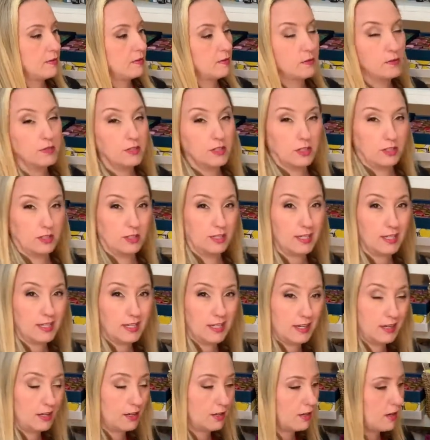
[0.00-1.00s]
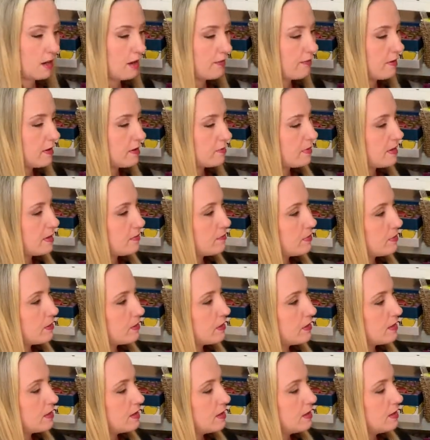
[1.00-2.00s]
When you're looking at your graphite
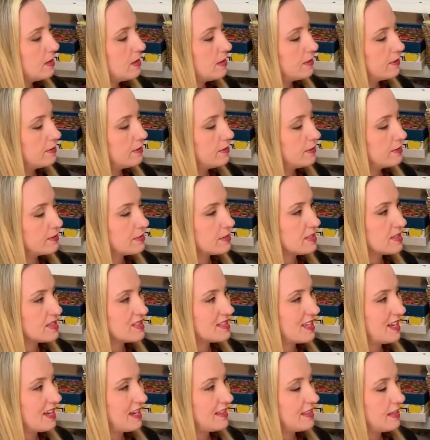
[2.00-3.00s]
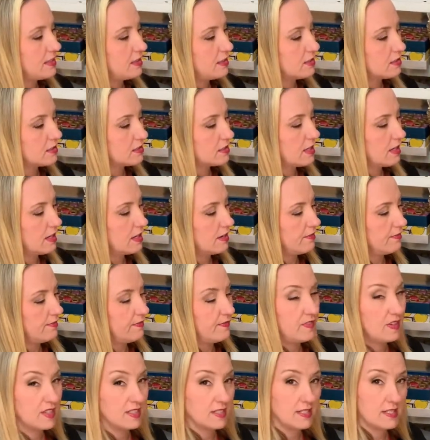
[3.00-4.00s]
paper, there's a side that looks kind of
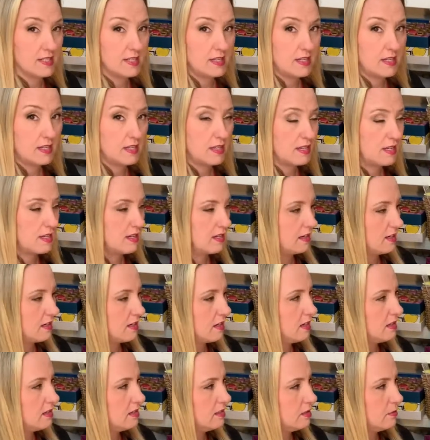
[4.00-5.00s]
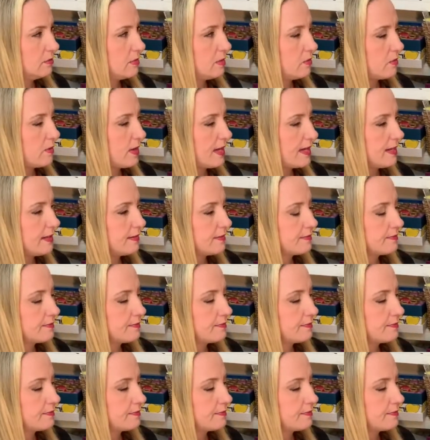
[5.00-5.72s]
fuzzy and a little bit white.